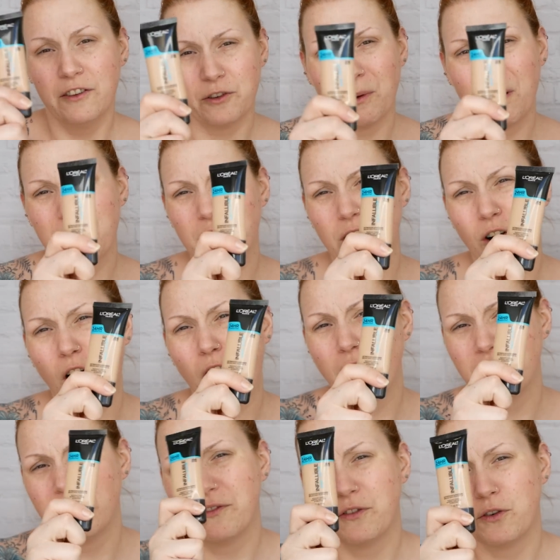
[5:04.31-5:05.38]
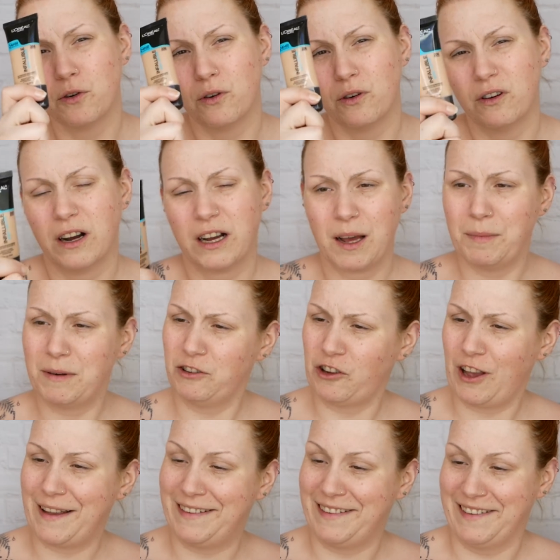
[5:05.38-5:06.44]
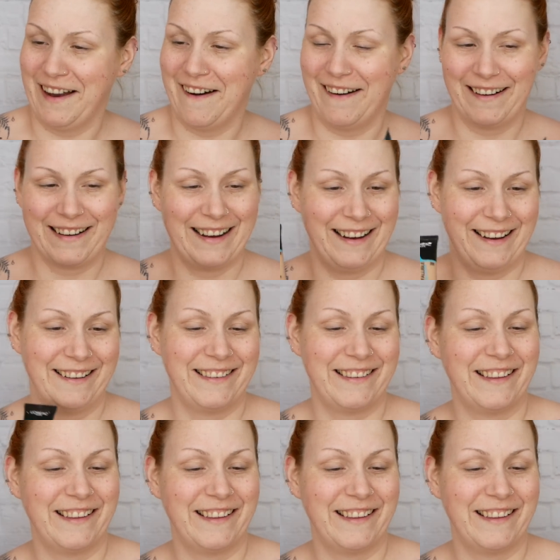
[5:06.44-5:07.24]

So I've gone for a couple of shades darker.